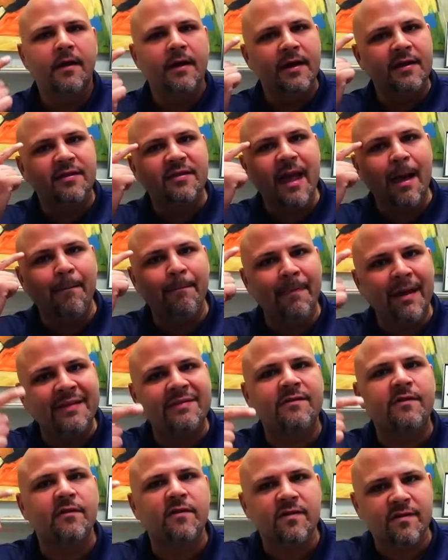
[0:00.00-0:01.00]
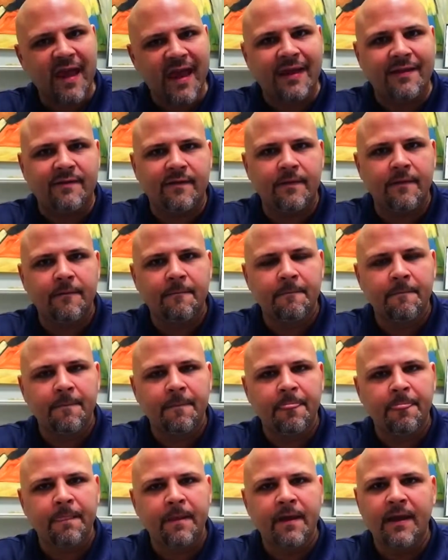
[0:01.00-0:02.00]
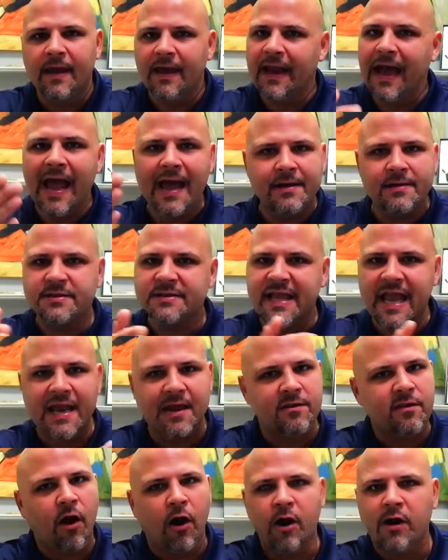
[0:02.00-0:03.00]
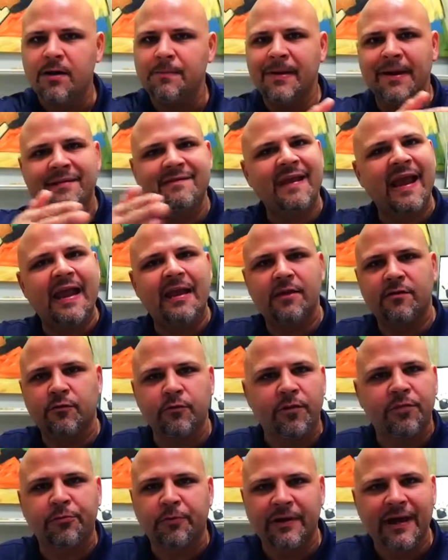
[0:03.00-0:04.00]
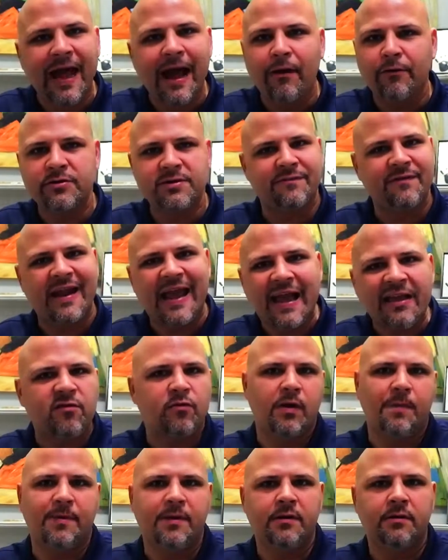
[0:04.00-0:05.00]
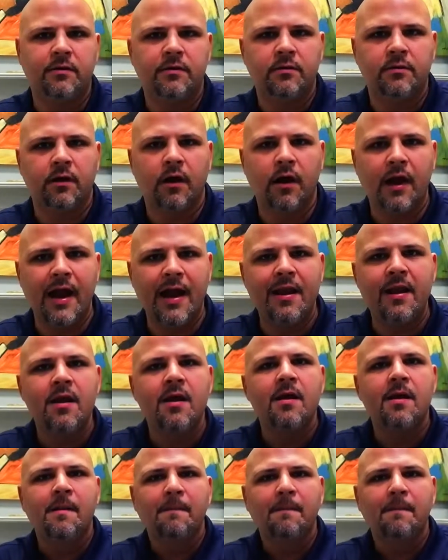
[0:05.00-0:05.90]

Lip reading: It's that mental state. And I understand it's hard to maintain it through 3 hours of an ass whipping, all right?